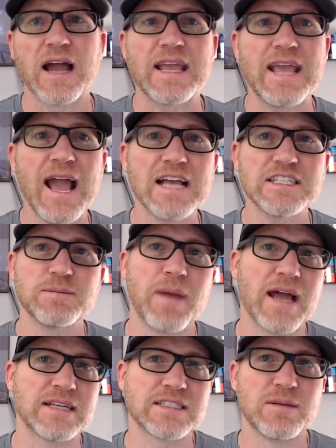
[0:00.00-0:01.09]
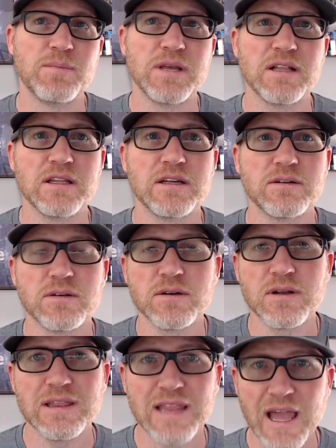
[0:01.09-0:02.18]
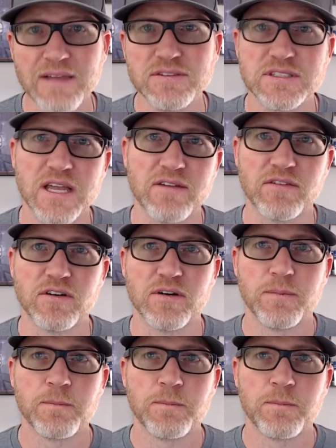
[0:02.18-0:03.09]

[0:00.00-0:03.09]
a gas mask can be a literal lifesaver.